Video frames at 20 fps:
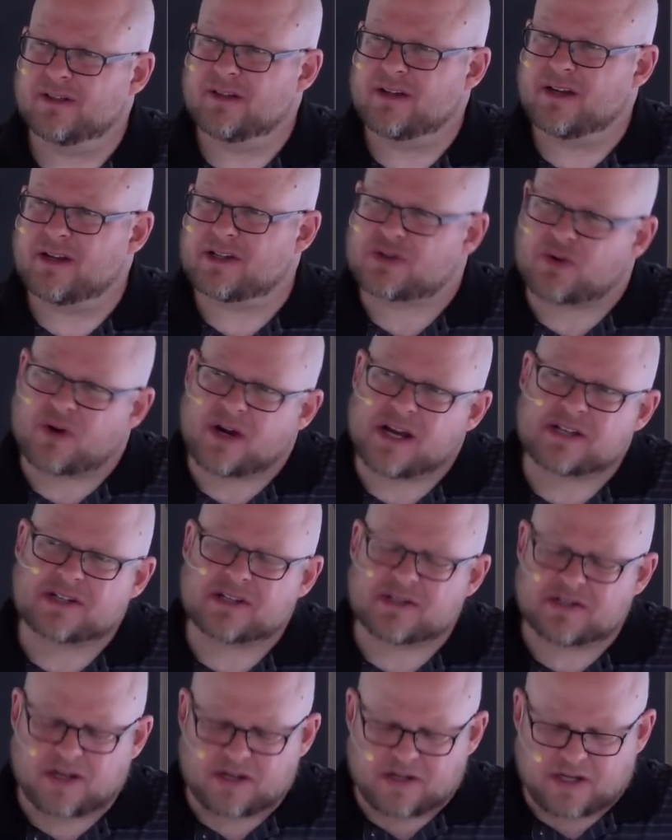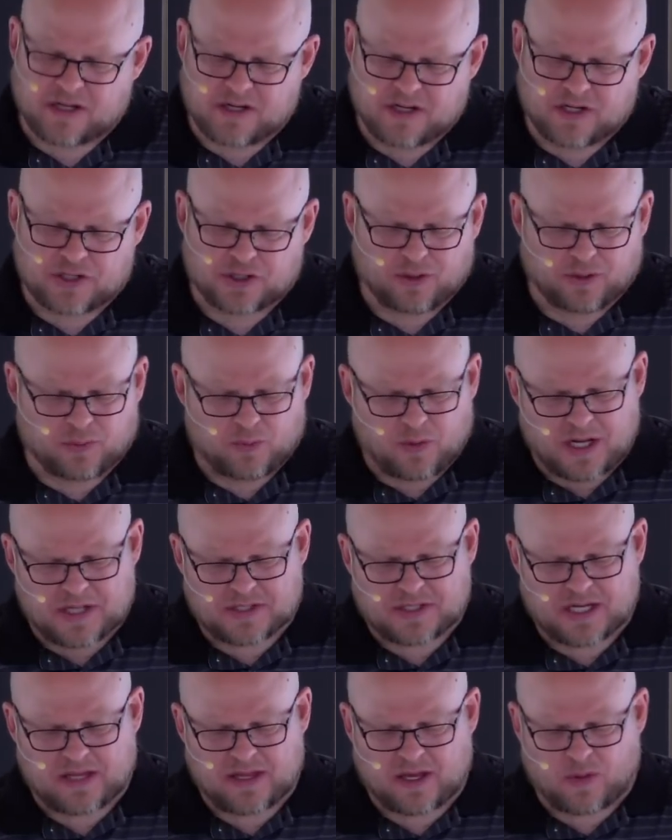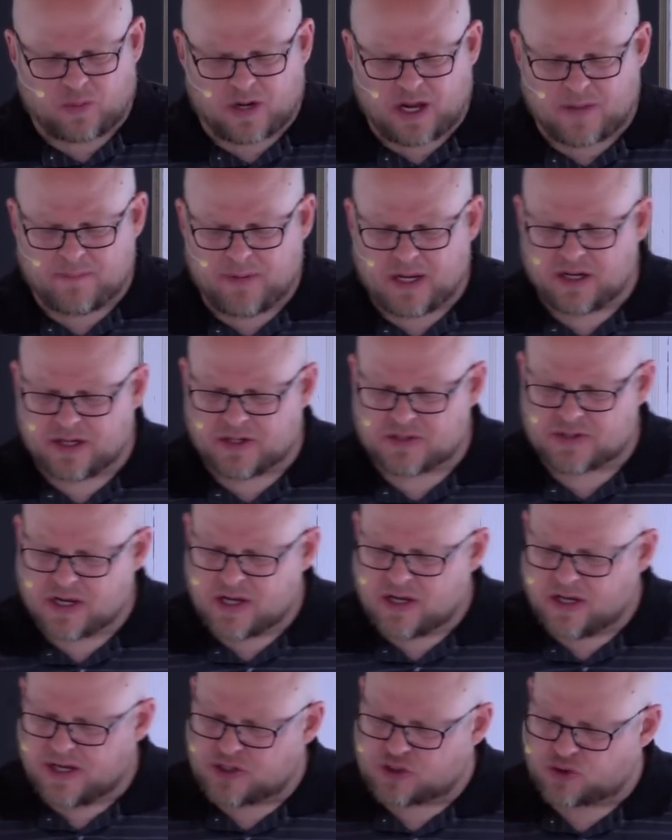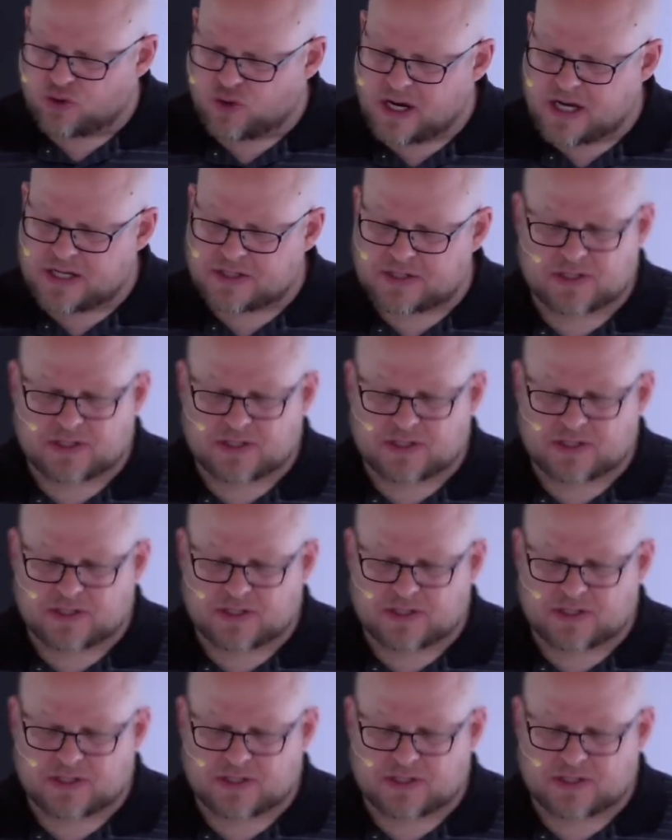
His grace is unconditional. And when I say that, what I mean is His grace